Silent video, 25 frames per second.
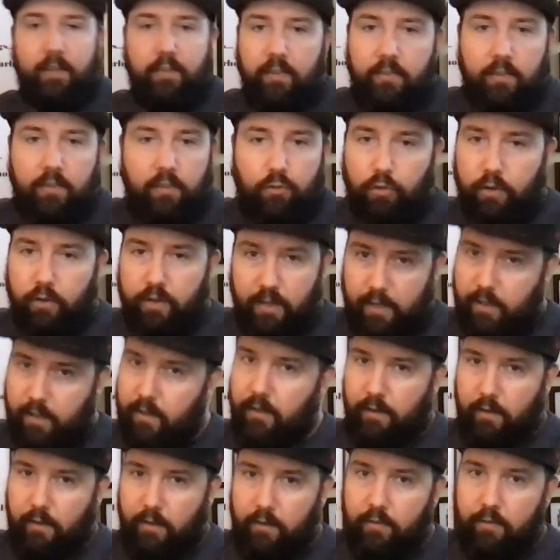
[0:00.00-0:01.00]
this is
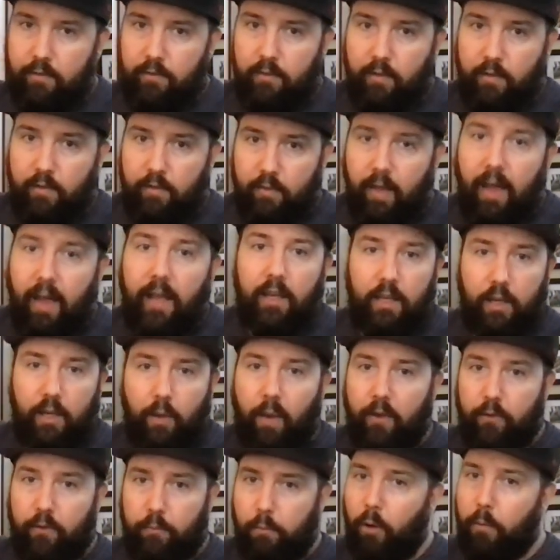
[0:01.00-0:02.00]
ridiculous. Thank you,
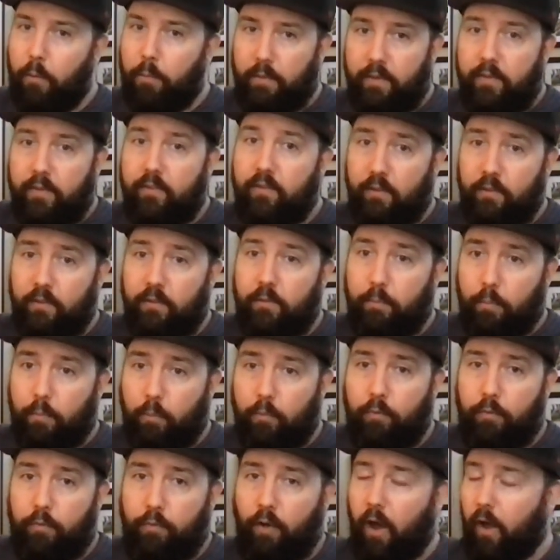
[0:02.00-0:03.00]
Hasbro, but this is
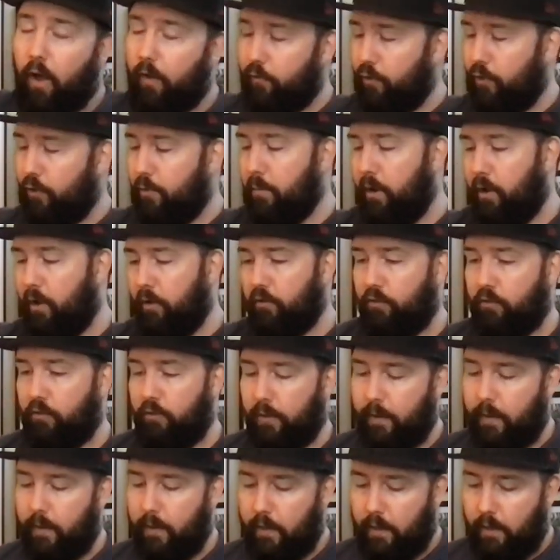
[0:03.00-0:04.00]
far too much.
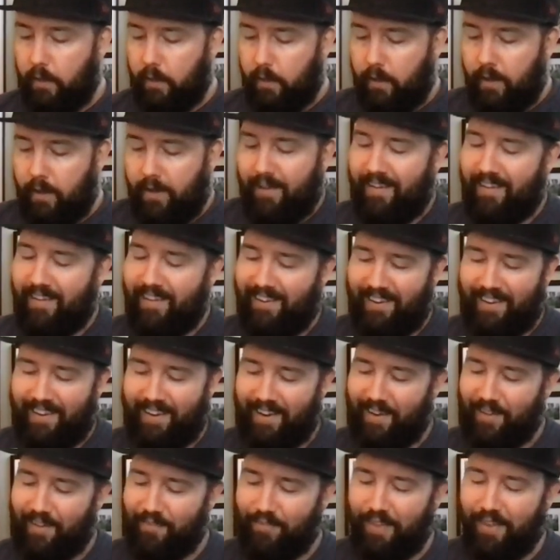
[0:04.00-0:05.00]
I
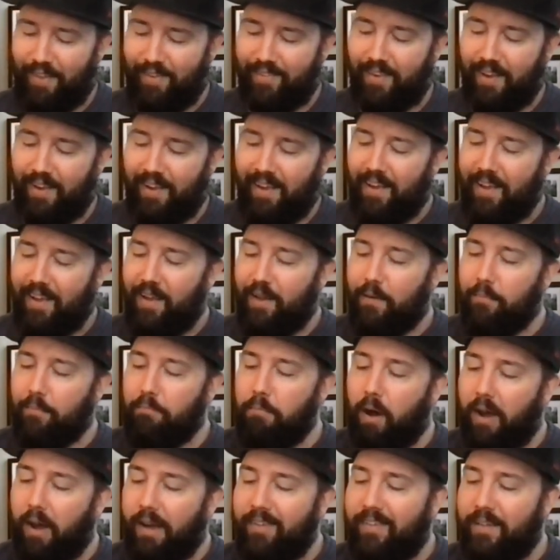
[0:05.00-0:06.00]
love this.
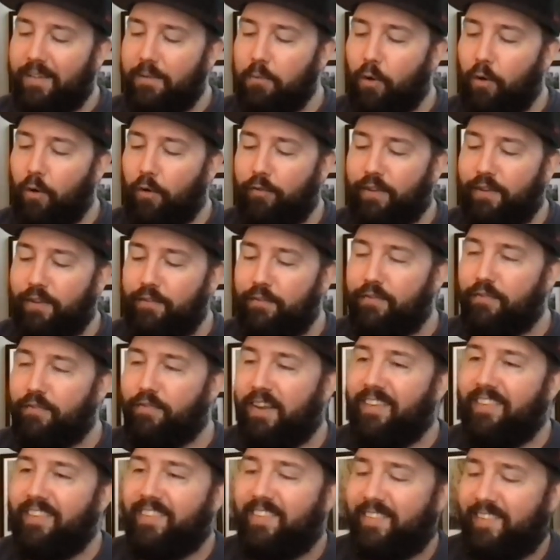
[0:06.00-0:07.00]
Mighty Morphin
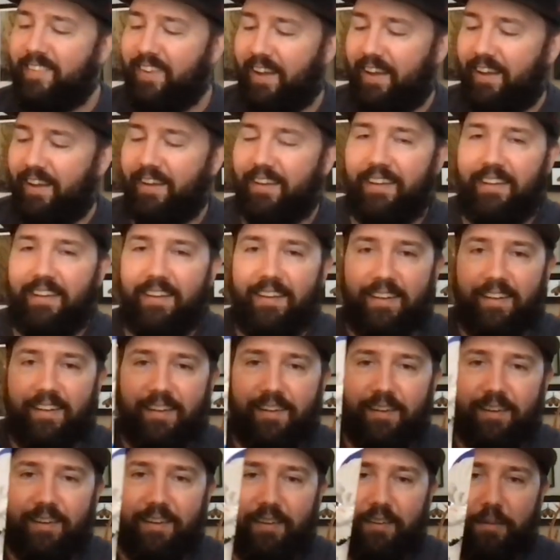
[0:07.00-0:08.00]
Finster,
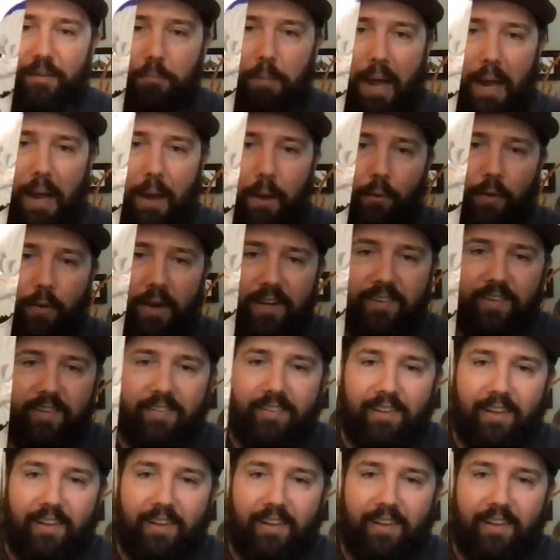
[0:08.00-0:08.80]
Power Rangers